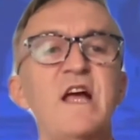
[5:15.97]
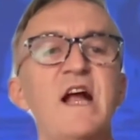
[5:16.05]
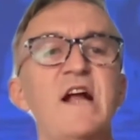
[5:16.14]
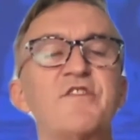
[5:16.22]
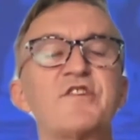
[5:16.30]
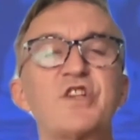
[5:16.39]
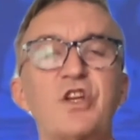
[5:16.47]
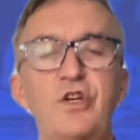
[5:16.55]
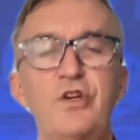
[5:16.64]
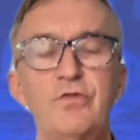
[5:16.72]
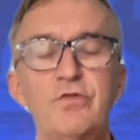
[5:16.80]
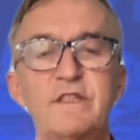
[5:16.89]
and the
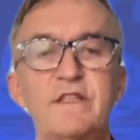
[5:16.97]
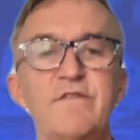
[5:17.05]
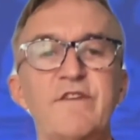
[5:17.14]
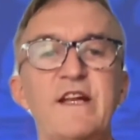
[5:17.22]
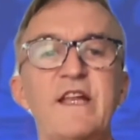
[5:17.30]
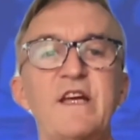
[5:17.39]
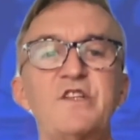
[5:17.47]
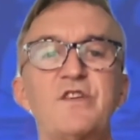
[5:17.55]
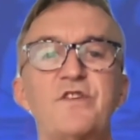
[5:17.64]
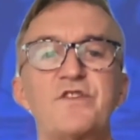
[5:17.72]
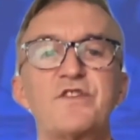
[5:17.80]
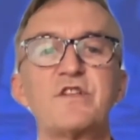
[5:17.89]
security of our
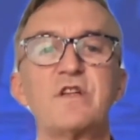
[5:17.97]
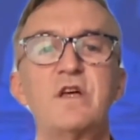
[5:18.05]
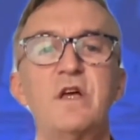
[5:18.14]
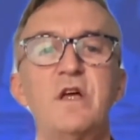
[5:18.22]
nations.